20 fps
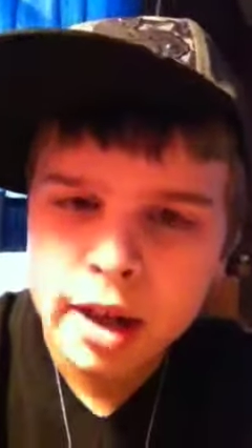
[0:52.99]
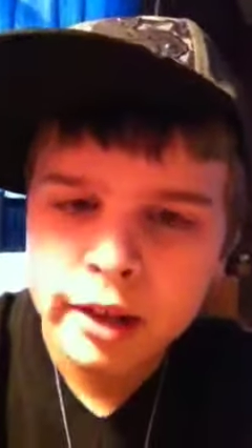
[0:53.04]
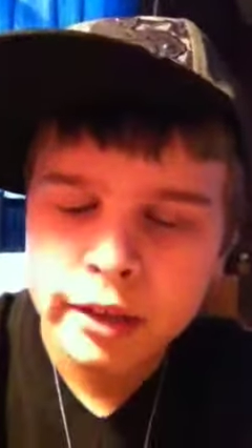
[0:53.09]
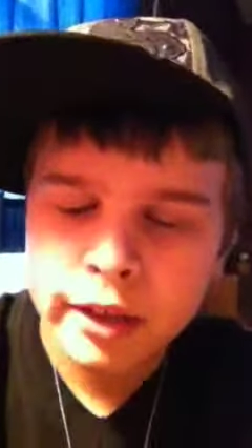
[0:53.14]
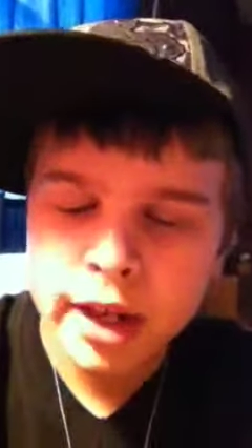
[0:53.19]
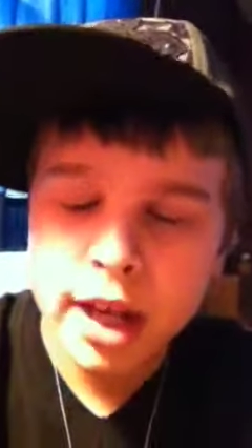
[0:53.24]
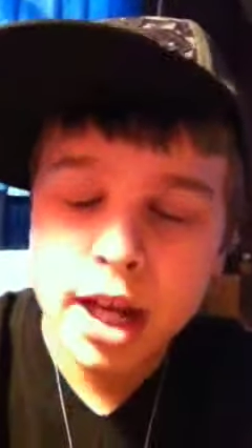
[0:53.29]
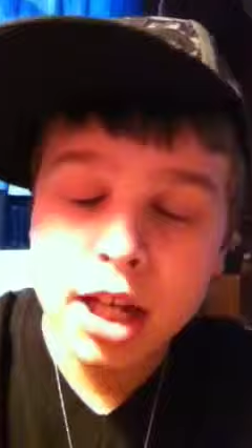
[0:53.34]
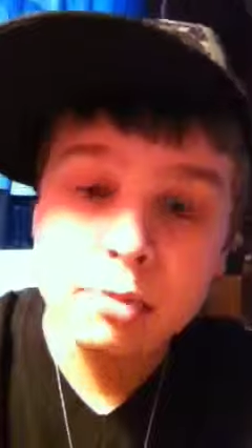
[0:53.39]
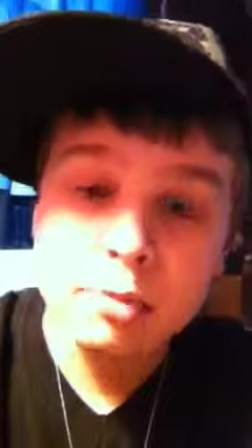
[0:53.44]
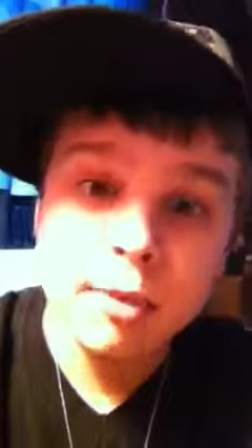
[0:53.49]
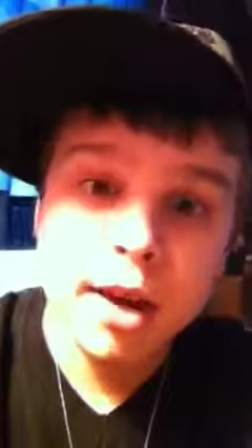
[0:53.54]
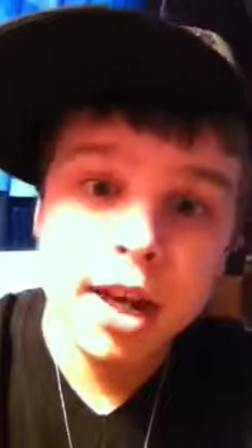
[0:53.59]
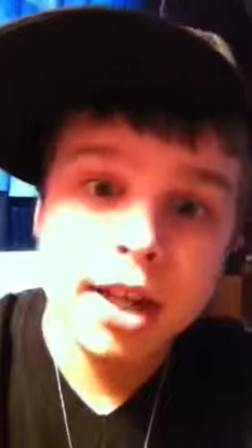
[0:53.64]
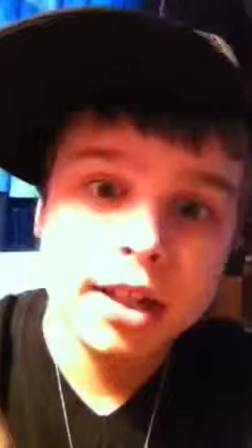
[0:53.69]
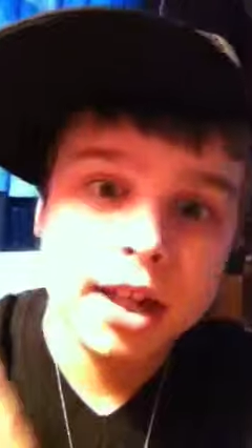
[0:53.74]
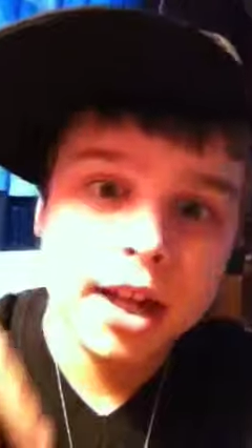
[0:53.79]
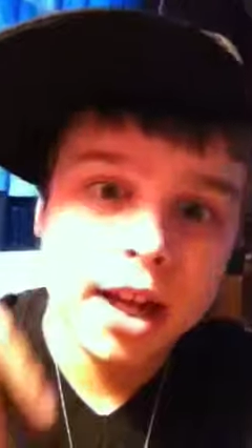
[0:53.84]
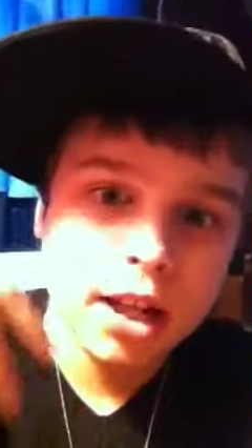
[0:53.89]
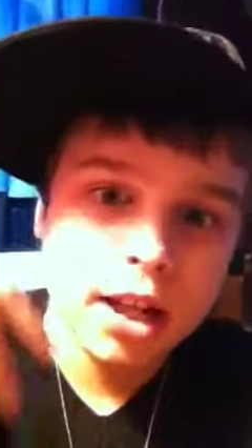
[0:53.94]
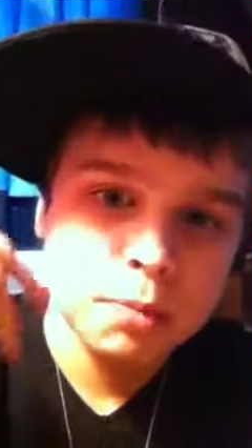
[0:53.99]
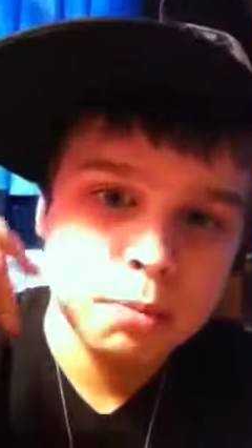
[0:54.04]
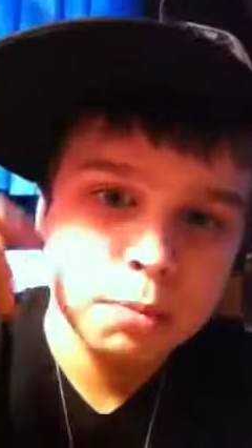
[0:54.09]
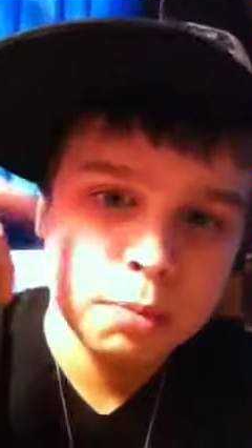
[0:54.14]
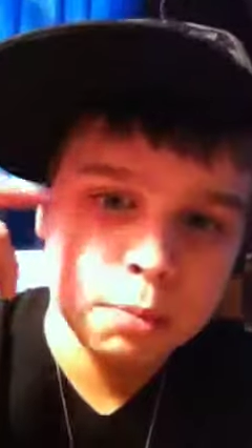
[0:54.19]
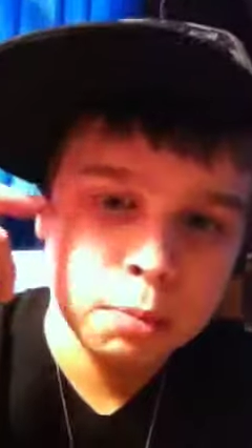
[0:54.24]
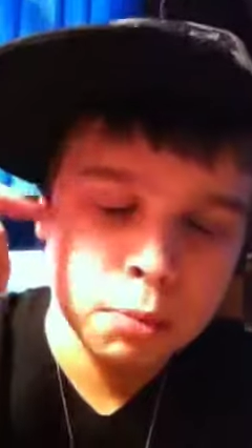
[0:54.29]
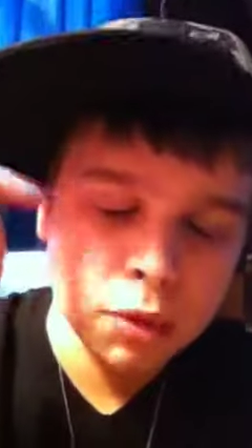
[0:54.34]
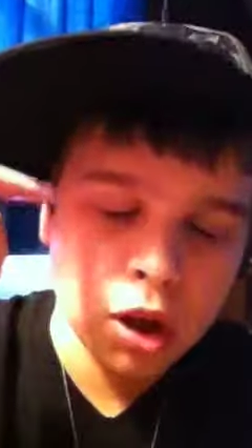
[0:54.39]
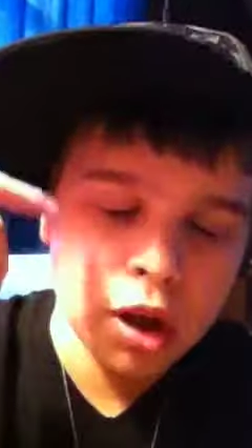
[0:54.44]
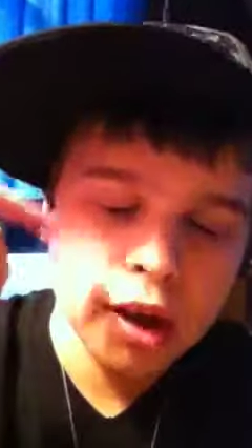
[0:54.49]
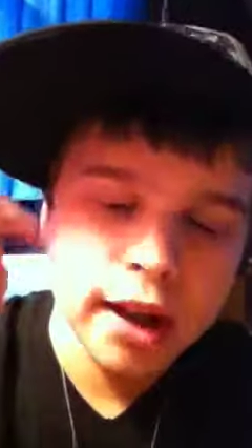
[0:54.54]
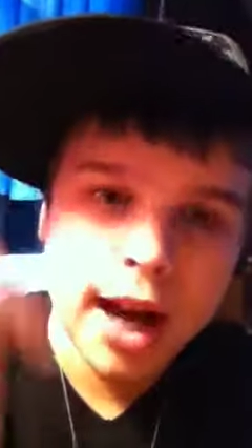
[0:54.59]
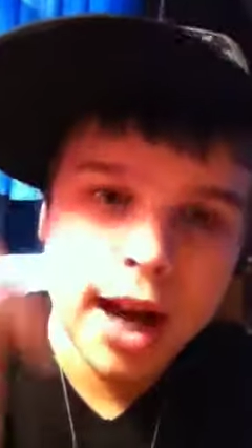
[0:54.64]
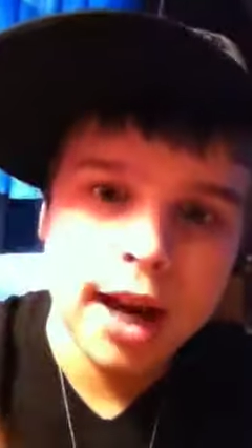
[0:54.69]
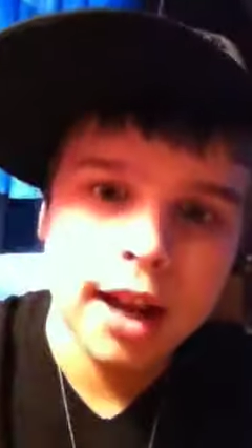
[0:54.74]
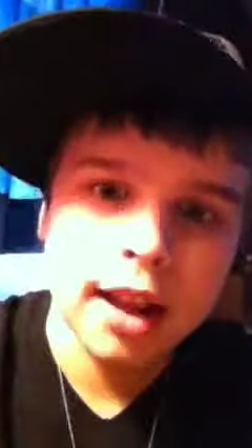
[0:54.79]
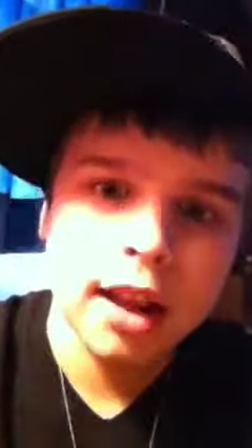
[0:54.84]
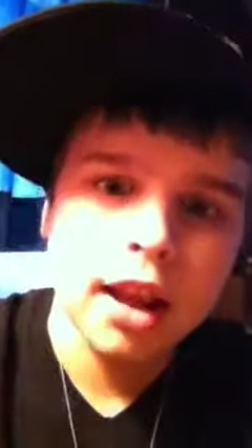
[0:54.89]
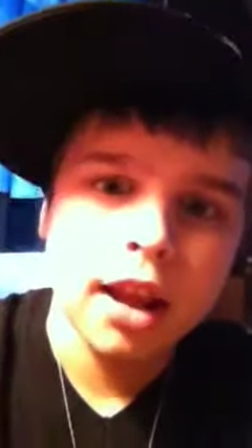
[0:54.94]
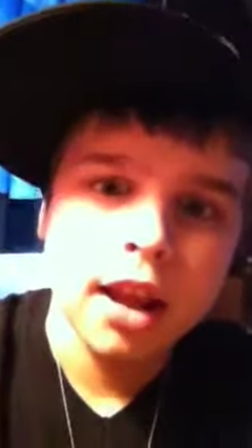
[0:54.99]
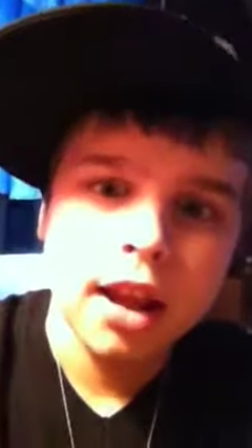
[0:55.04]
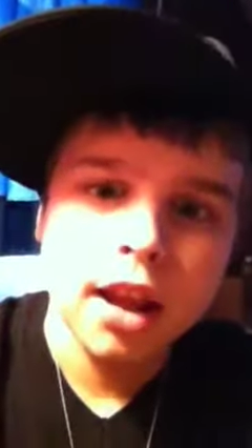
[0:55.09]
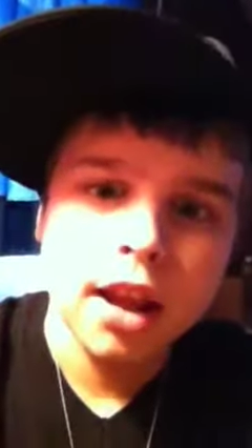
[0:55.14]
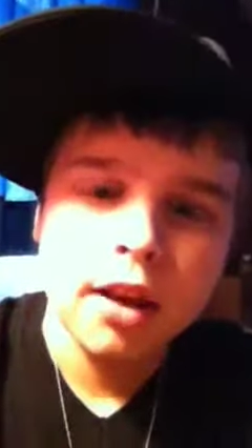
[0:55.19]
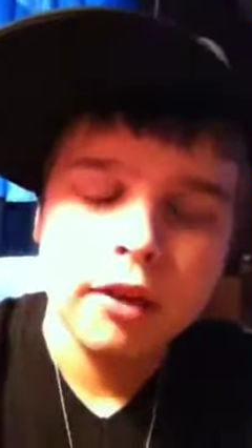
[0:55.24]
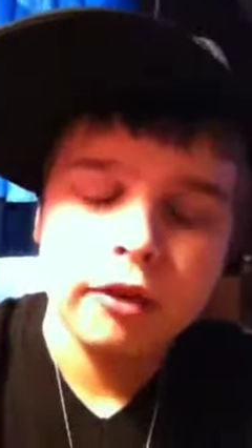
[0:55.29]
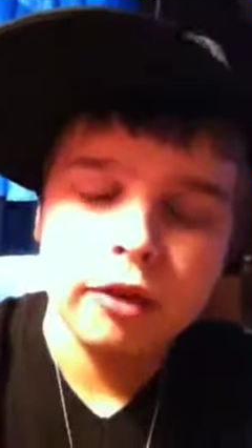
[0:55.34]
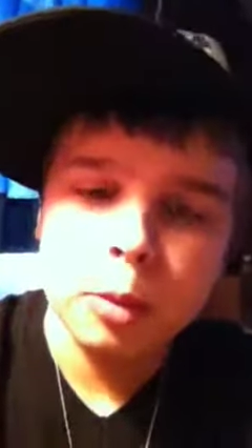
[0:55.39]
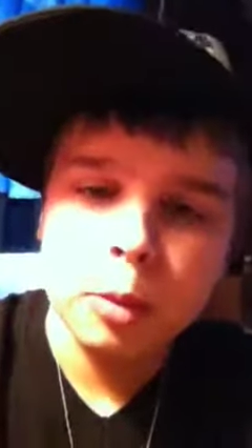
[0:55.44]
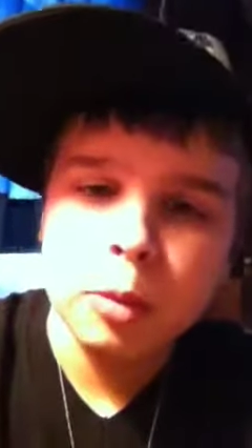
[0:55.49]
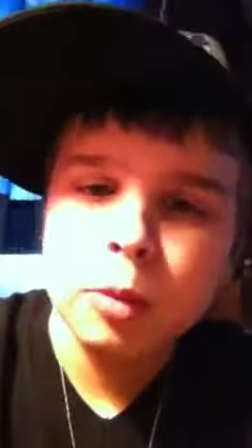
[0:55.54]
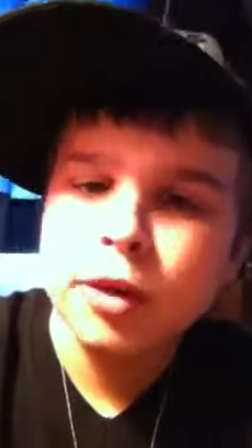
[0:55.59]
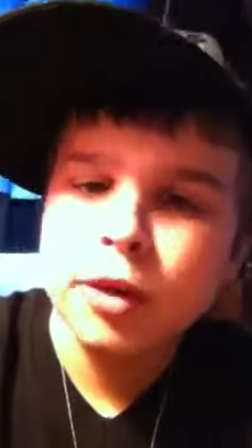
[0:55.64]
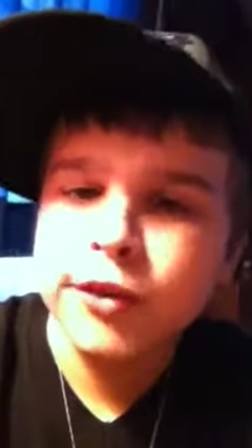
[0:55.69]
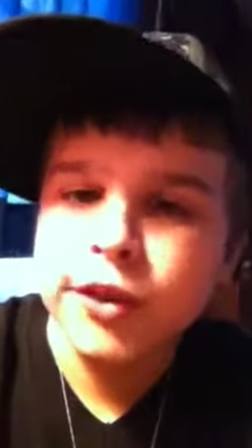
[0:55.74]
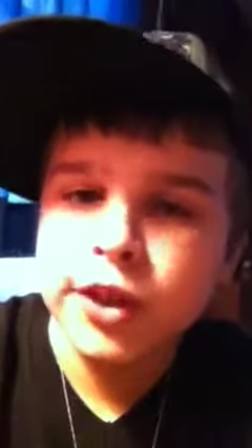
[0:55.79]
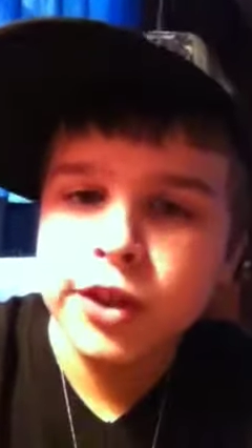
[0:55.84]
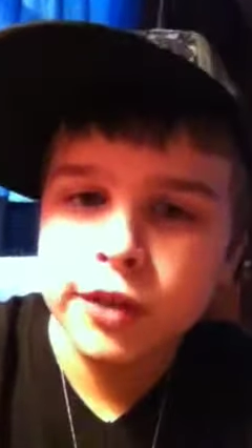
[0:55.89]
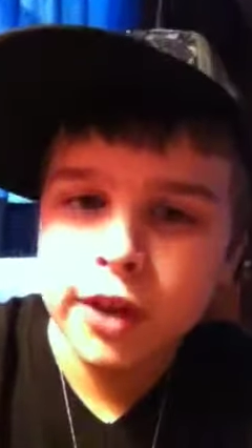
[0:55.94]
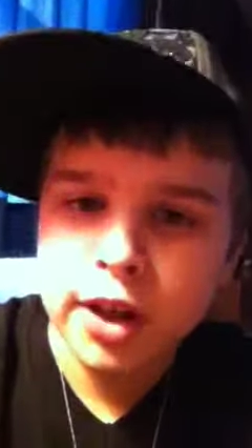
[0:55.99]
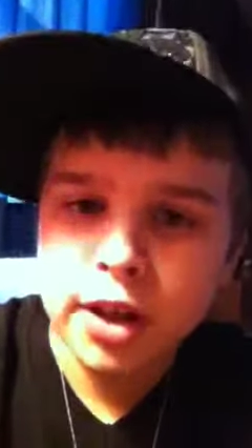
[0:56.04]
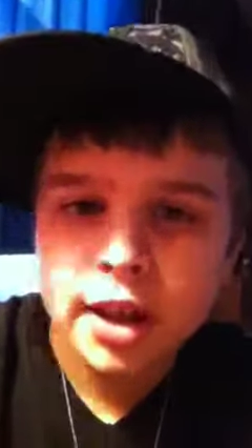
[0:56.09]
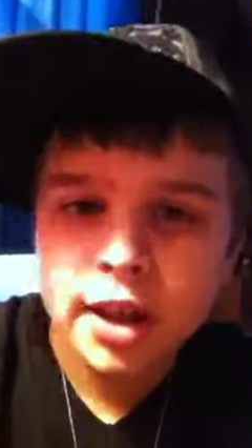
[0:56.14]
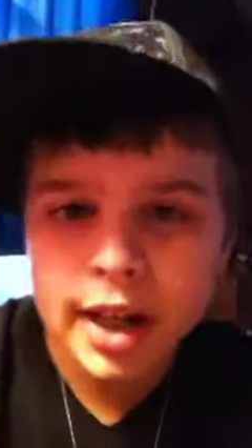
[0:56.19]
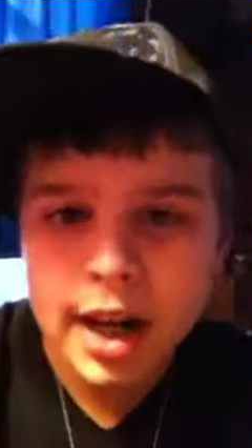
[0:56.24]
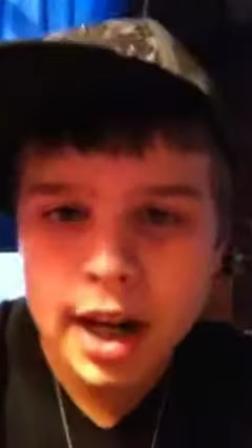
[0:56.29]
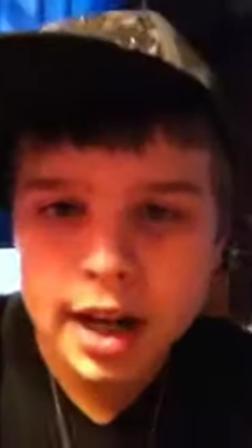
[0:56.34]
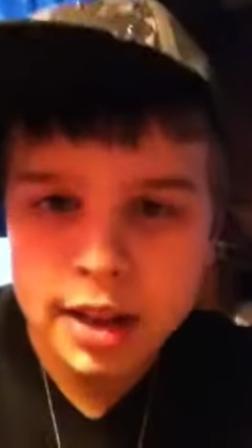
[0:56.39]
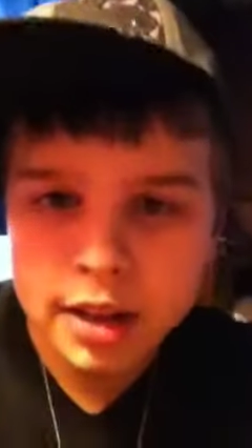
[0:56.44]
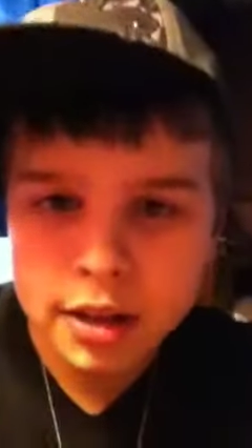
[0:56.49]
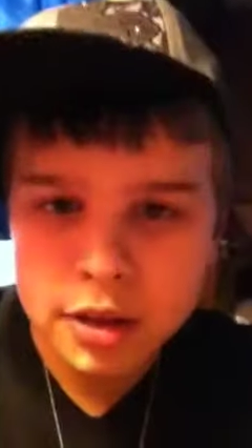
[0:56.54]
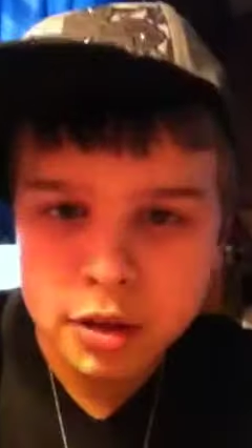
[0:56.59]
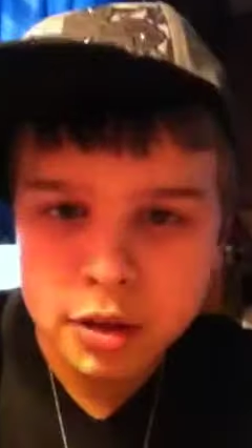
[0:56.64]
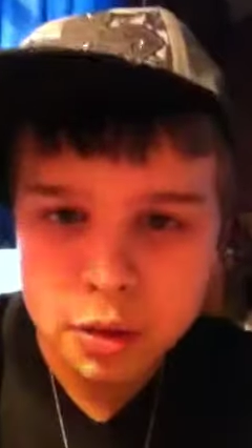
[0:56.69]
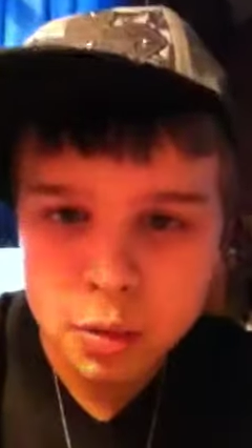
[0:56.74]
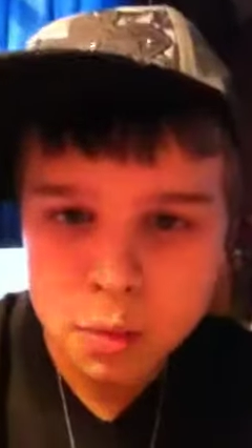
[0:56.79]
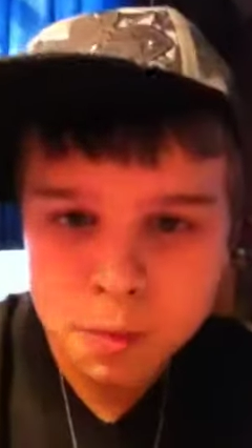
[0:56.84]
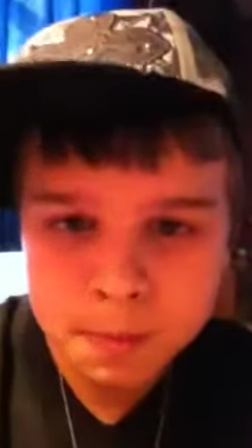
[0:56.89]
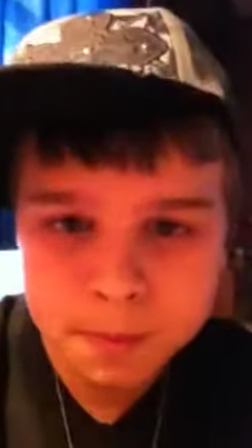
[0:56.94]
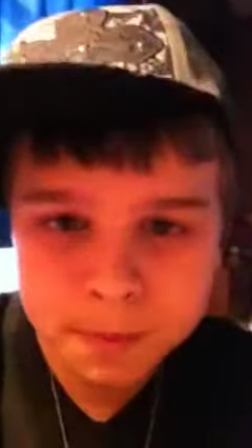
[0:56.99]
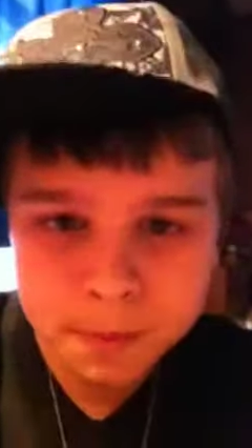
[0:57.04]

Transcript: The gas mask has blood on it from a previous fight they got into.